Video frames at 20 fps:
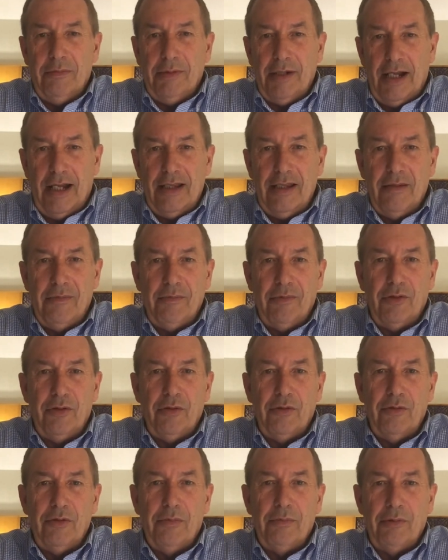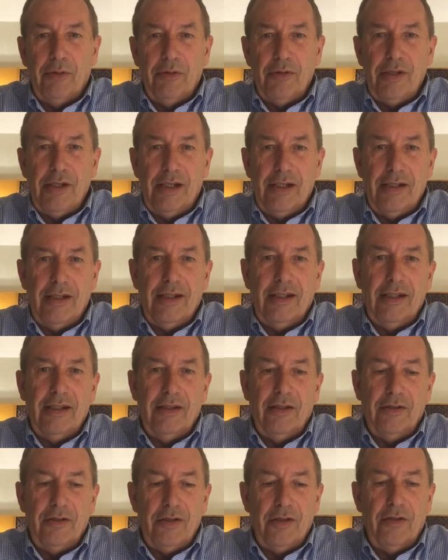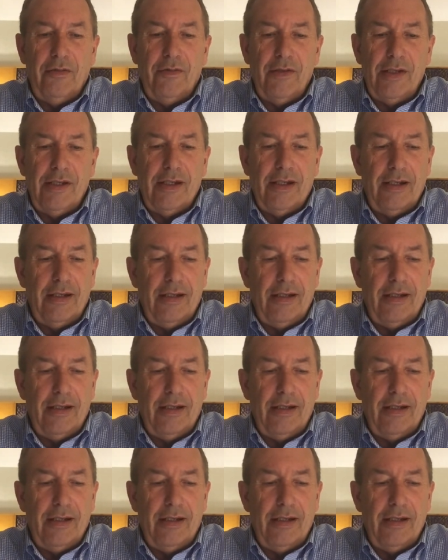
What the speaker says: guide them through the process to get their service